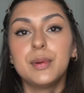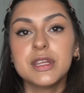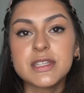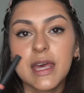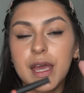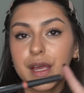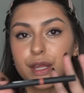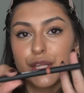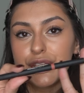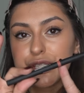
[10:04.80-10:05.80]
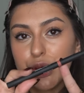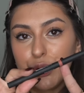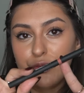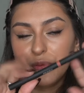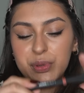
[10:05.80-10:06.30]
going to take this
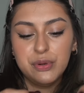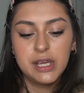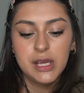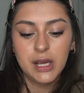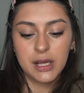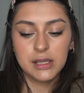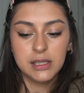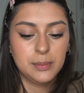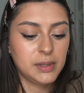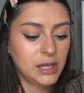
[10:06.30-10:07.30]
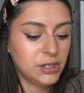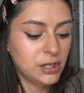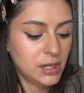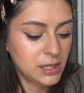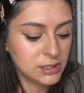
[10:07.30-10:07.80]
Nova Beauty lip liner
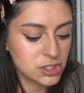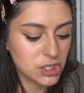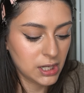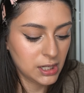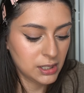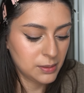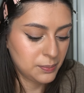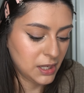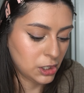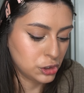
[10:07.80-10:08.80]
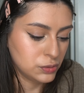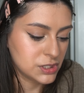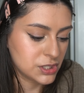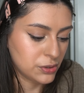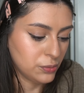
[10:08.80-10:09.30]
in the shade Pink Nude
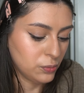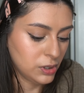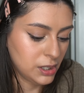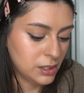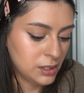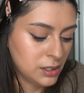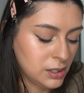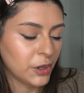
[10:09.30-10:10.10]
01.